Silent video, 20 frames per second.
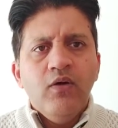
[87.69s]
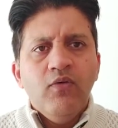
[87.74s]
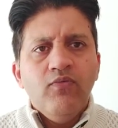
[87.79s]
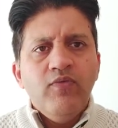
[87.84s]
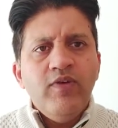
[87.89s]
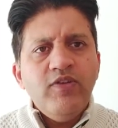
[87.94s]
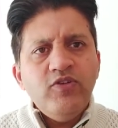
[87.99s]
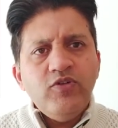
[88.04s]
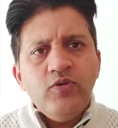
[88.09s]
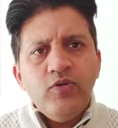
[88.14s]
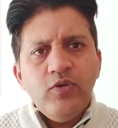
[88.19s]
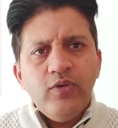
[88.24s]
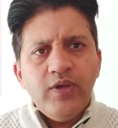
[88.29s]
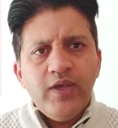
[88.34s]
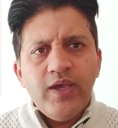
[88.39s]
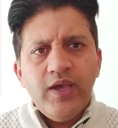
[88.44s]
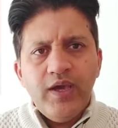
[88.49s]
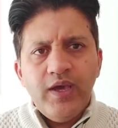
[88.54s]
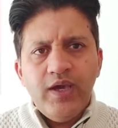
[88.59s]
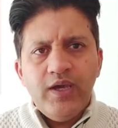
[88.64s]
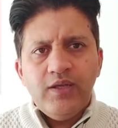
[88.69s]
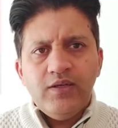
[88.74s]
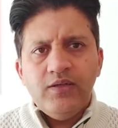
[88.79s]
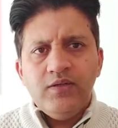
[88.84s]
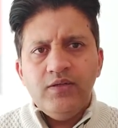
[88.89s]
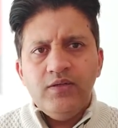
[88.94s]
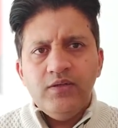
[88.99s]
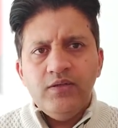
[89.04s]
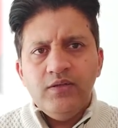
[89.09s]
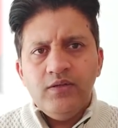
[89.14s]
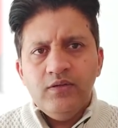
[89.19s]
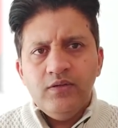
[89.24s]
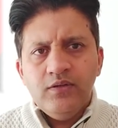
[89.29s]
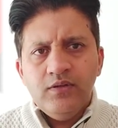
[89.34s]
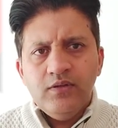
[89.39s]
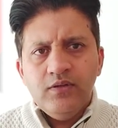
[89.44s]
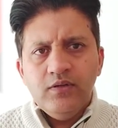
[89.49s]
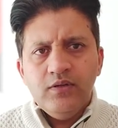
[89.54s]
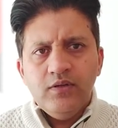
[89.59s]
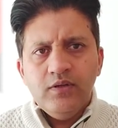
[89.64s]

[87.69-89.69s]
When you look at the